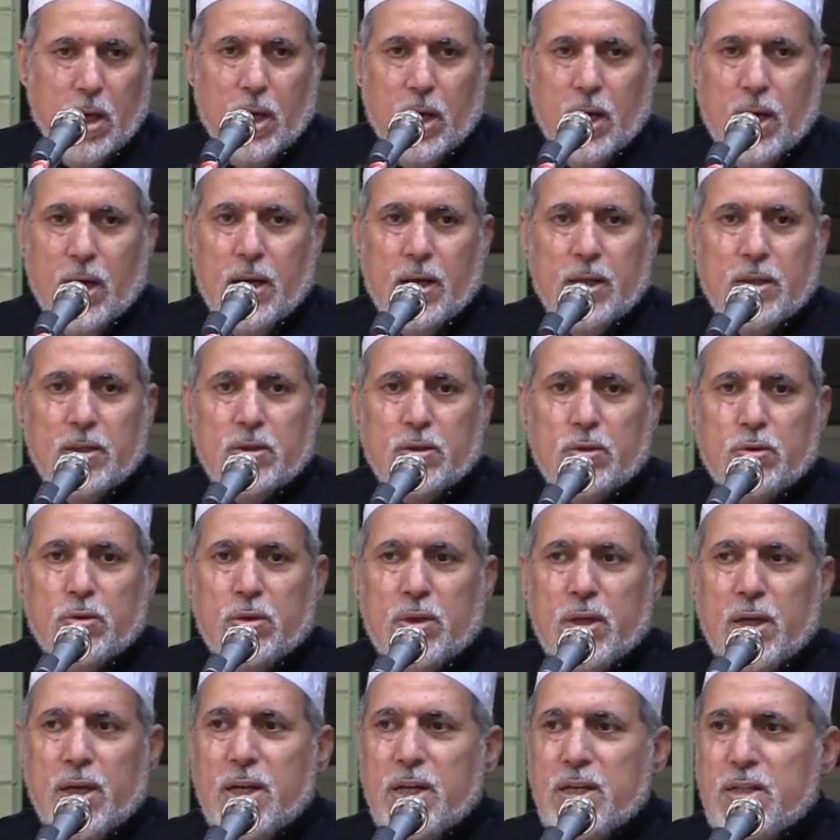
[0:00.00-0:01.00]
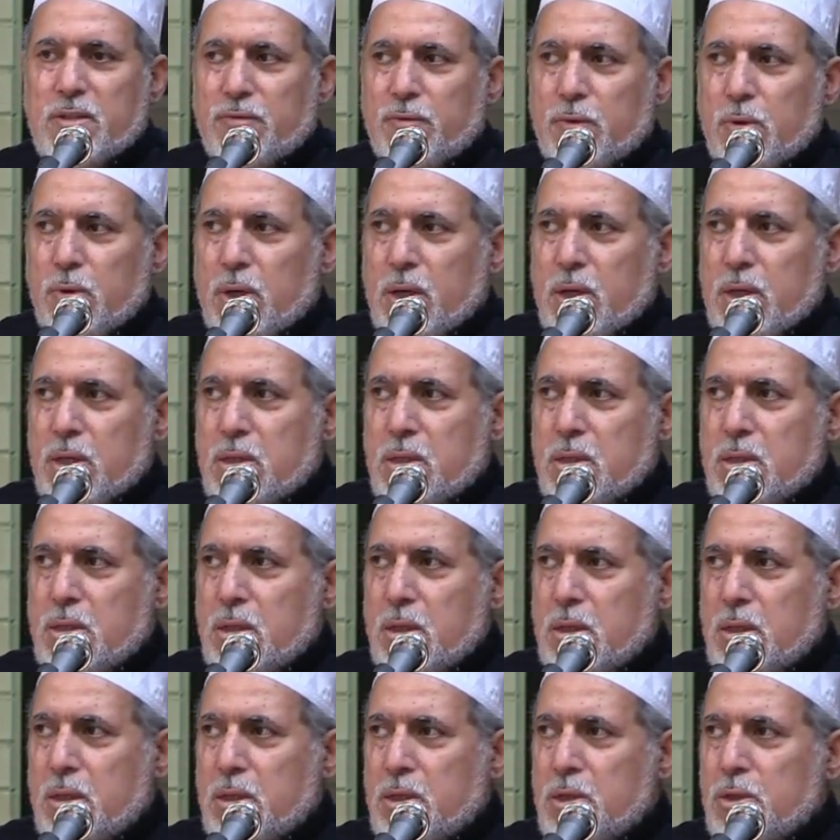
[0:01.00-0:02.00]
and today's
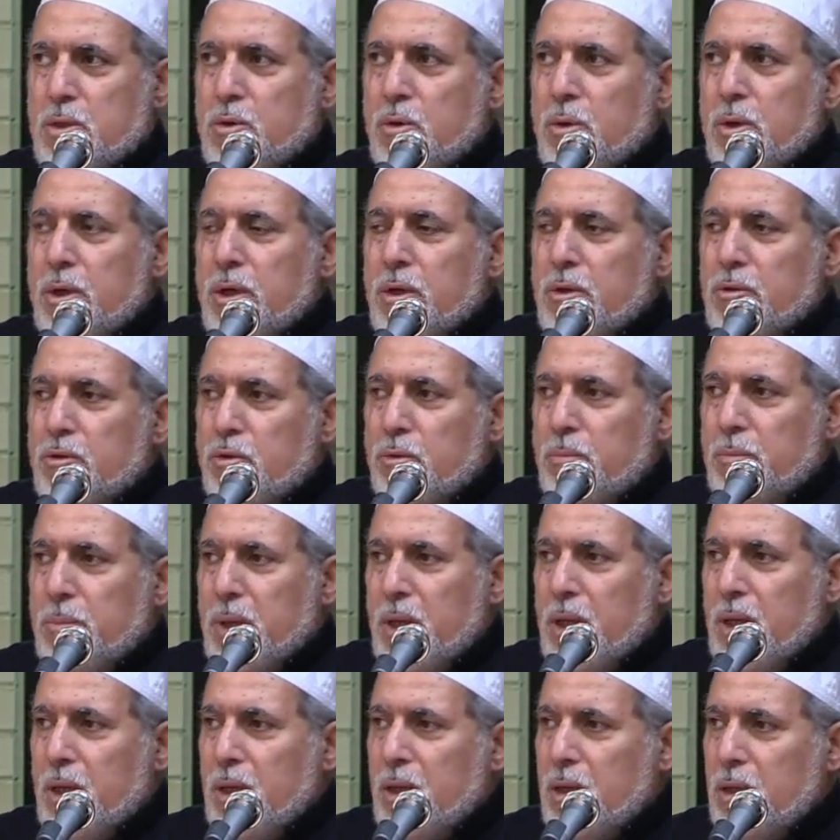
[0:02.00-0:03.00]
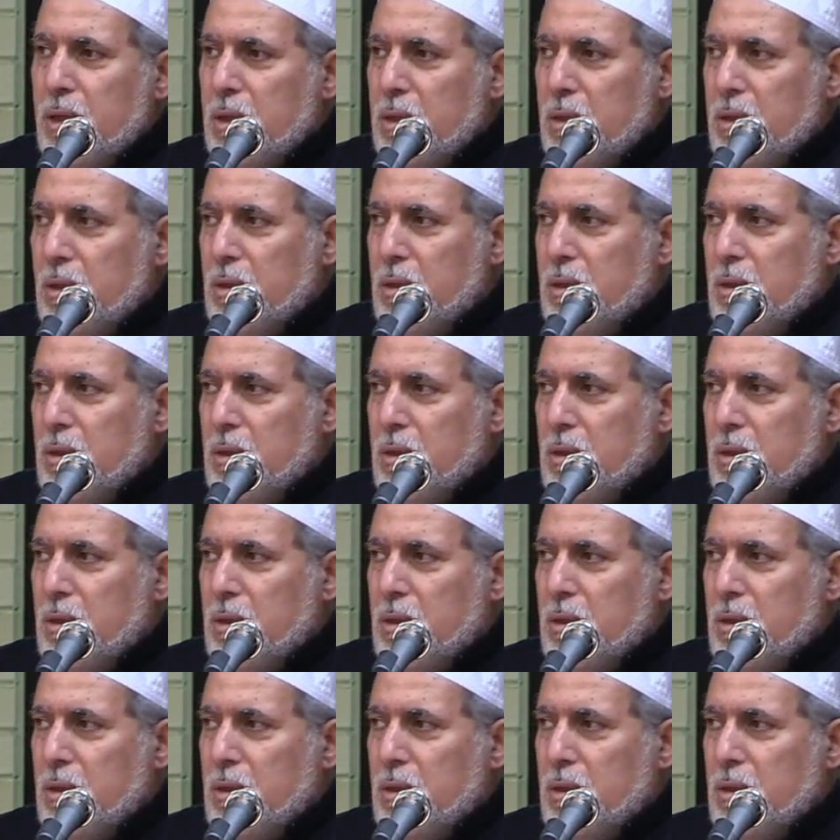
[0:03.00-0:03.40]
focus is going to be